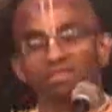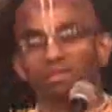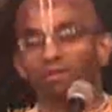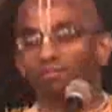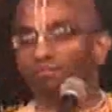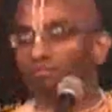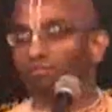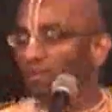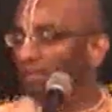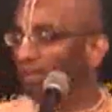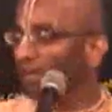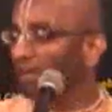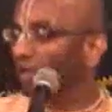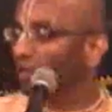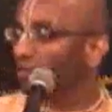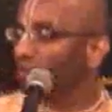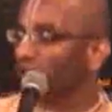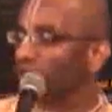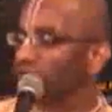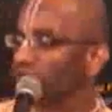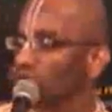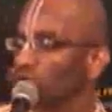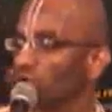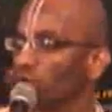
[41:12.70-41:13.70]
some will take
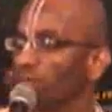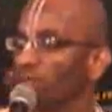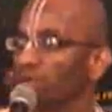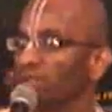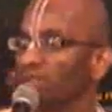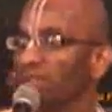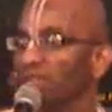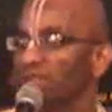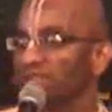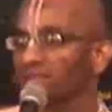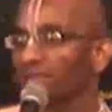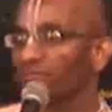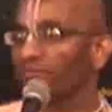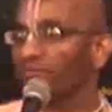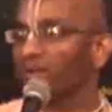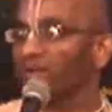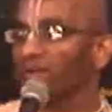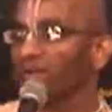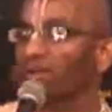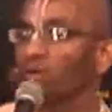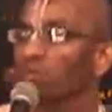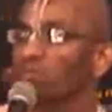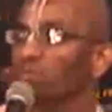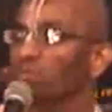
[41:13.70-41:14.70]
naturopathy, some will
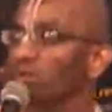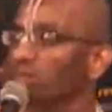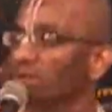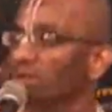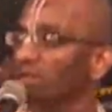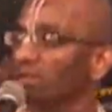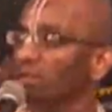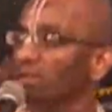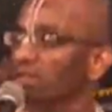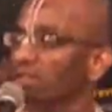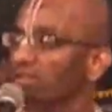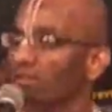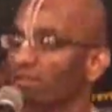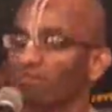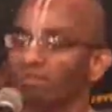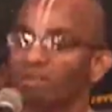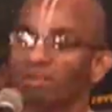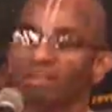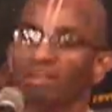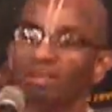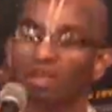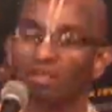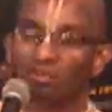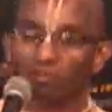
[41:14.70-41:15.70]
take homeopathy, some will
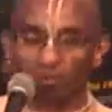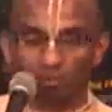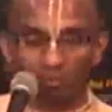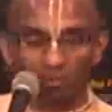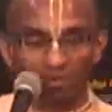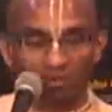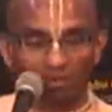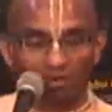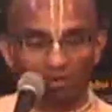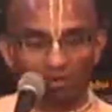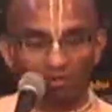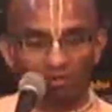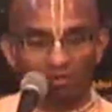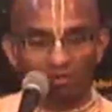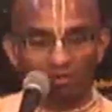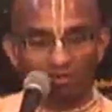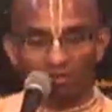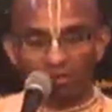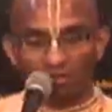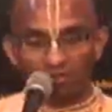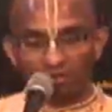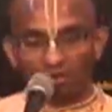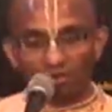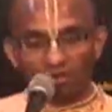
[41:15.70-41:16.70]
take Ayurveda.
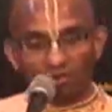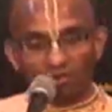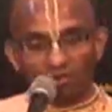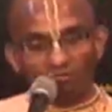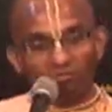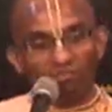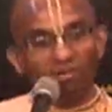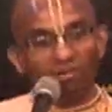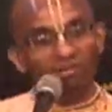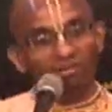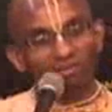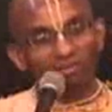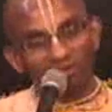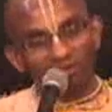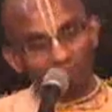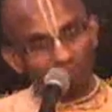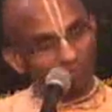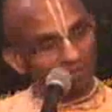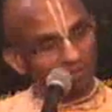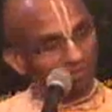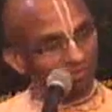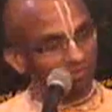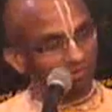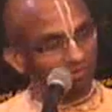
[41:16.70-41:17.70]
There are different
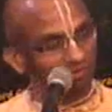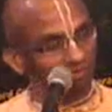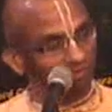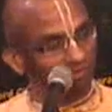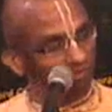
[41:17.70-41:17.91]
treatments.